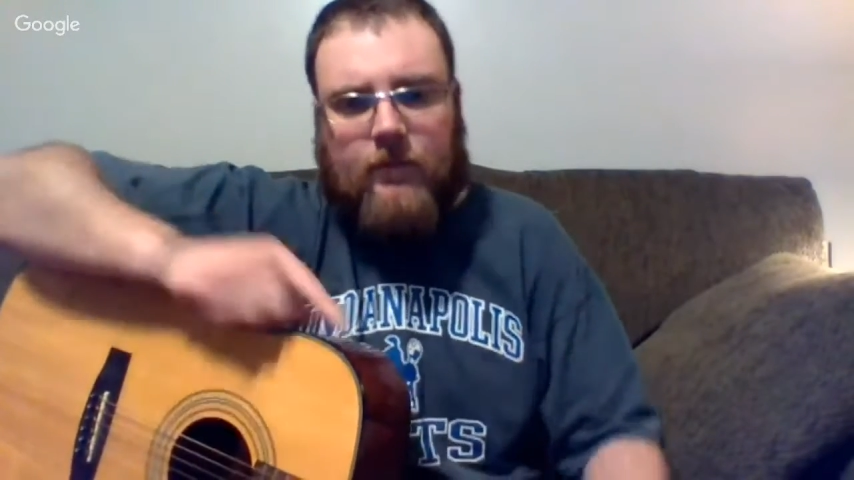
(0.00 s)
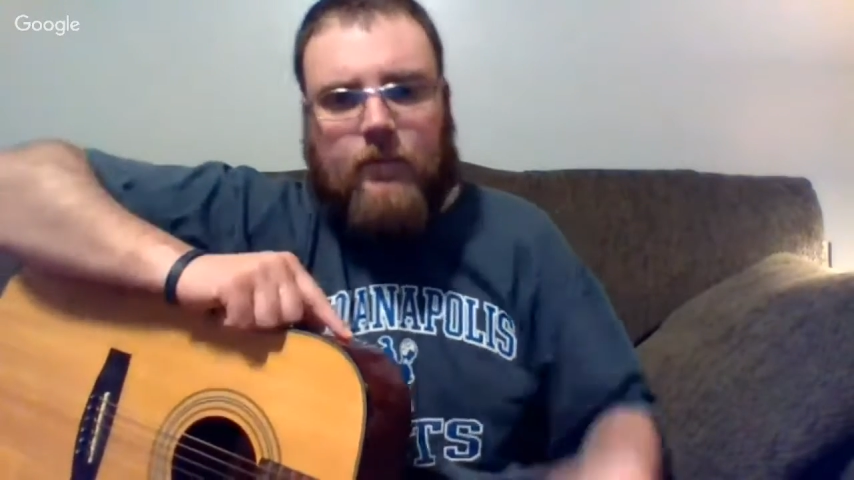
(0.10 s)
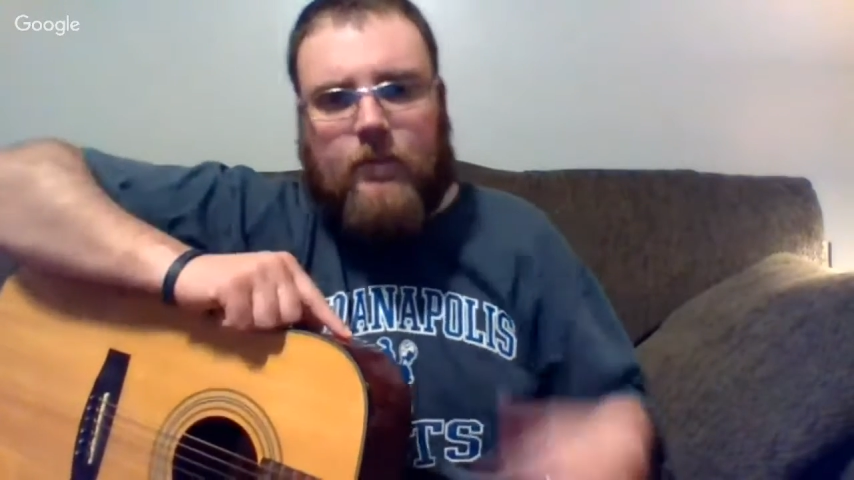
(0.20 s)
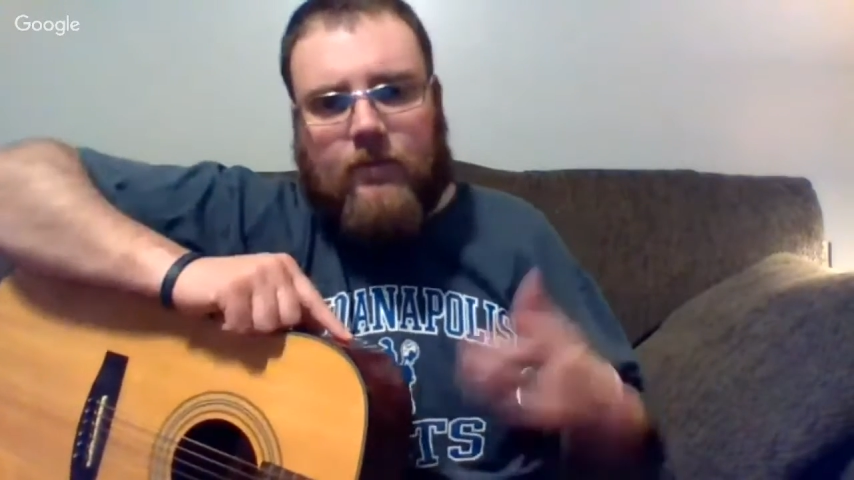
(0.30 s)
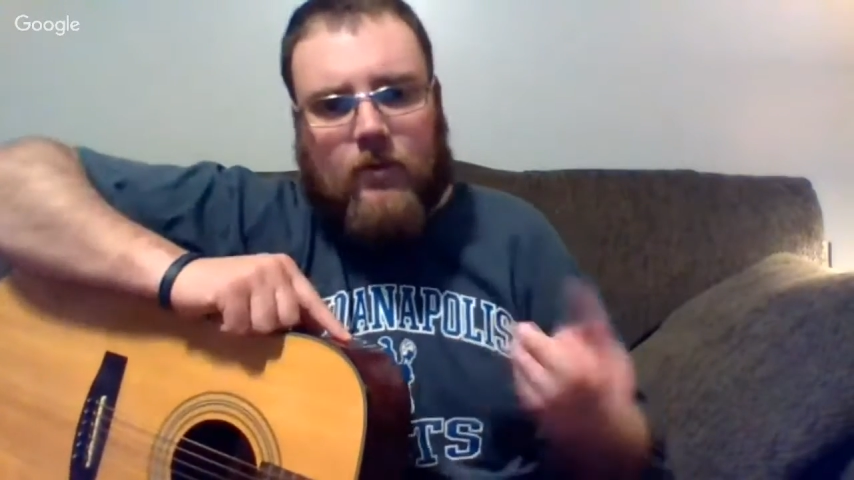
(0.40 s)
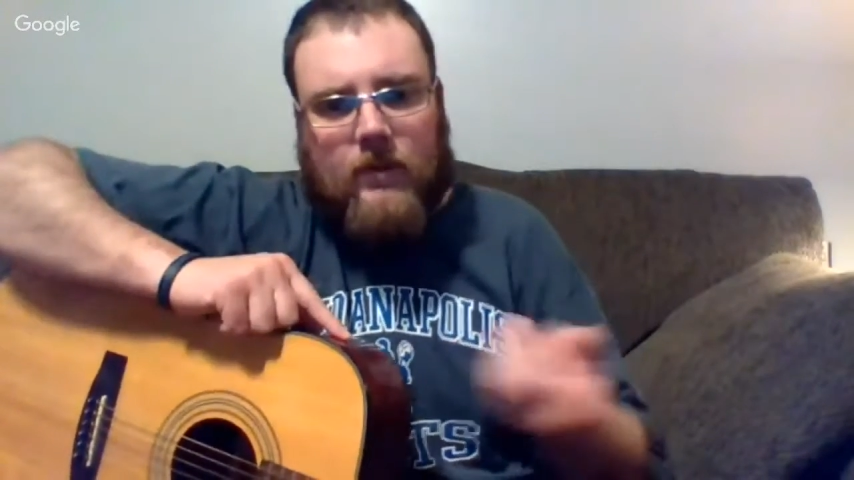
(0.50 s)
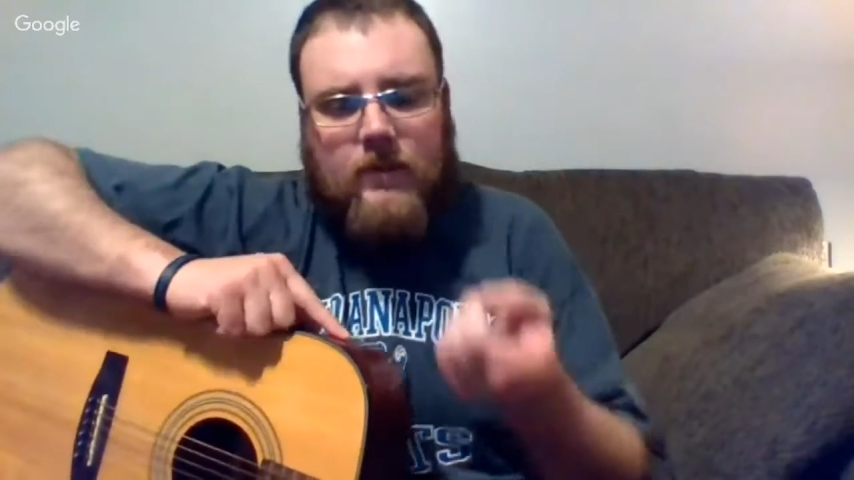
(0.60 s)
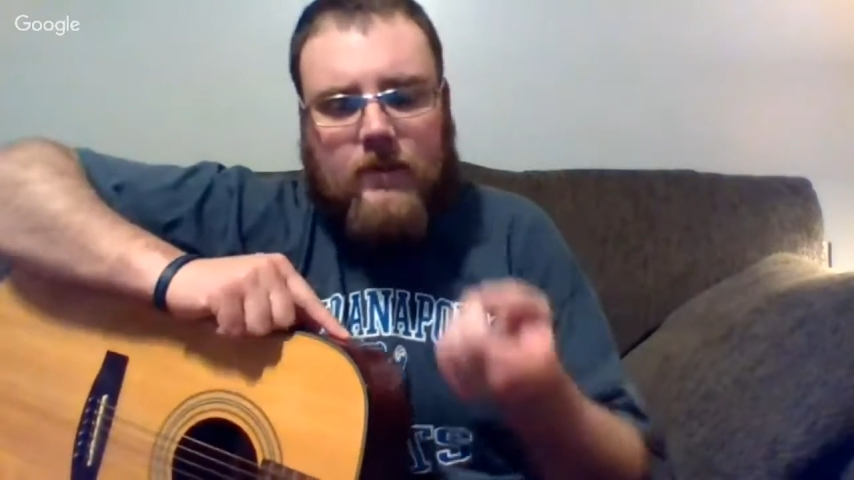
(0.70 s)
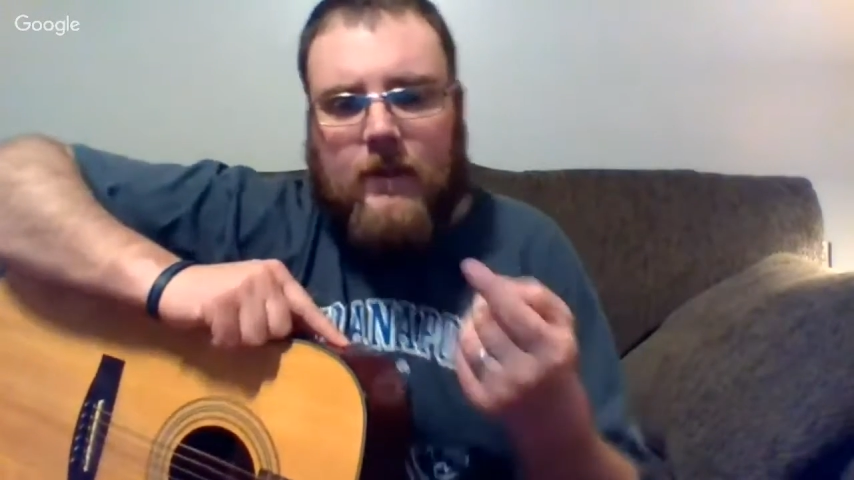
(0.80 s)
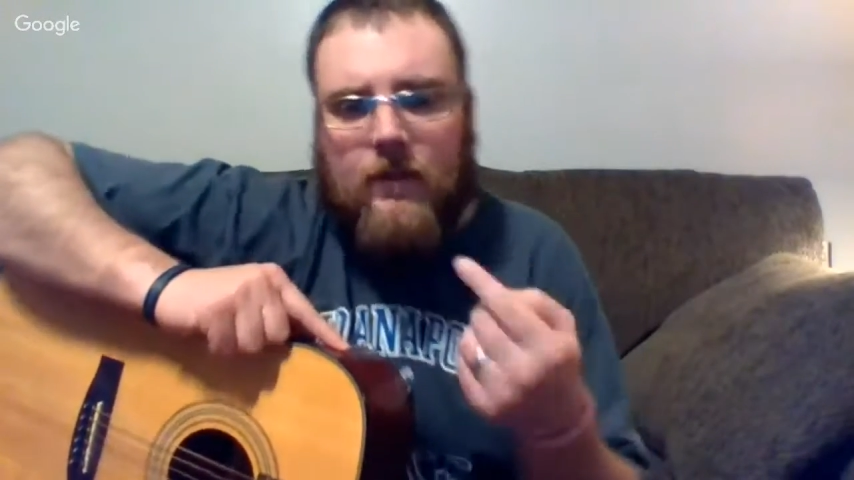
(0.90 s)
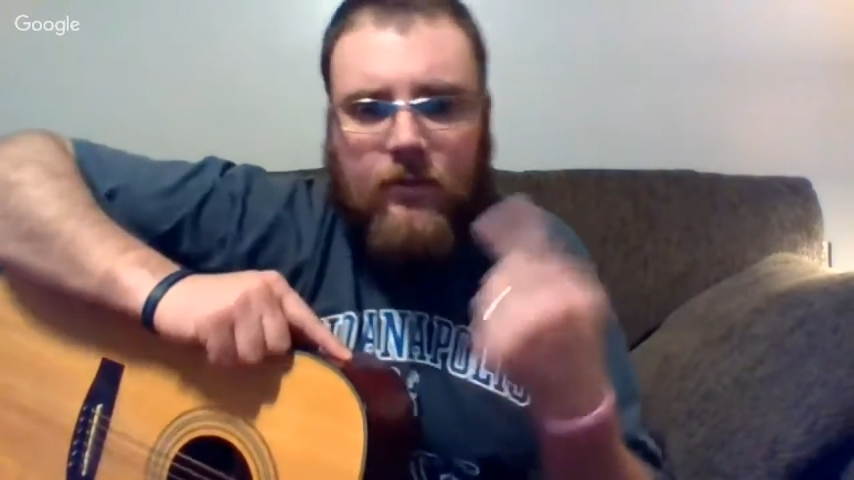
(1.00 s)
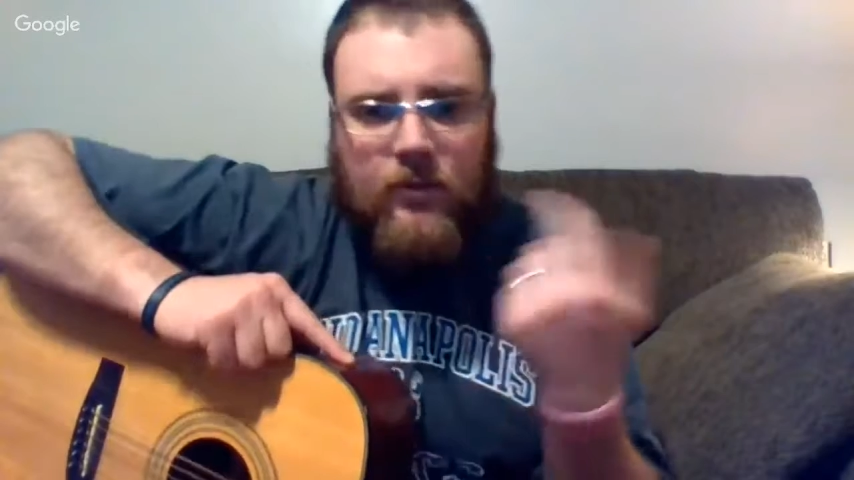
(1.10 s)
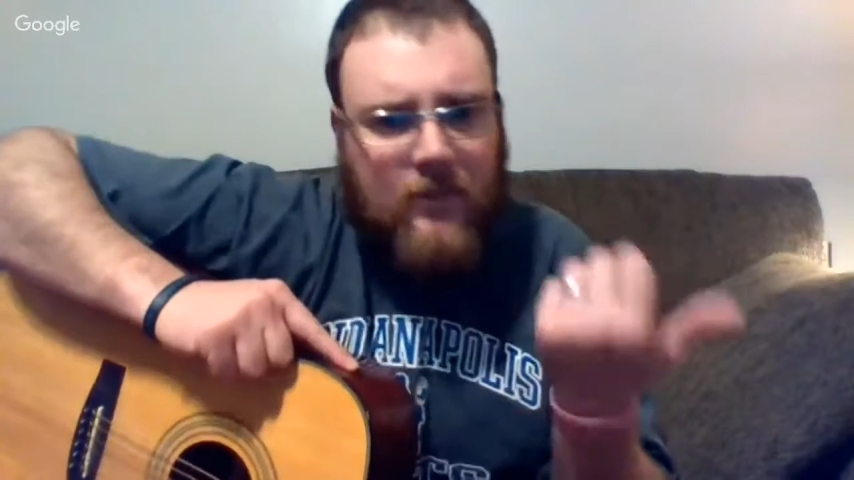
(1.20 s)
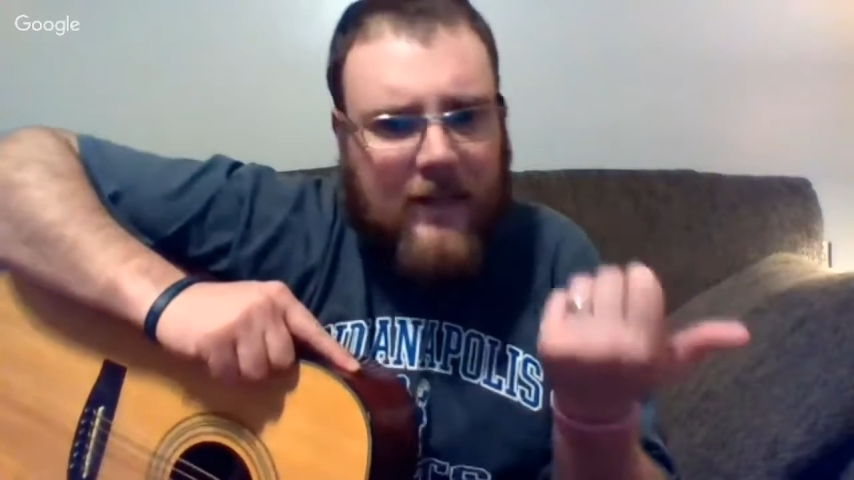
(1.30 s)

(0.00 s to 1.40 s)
before this, is that the first one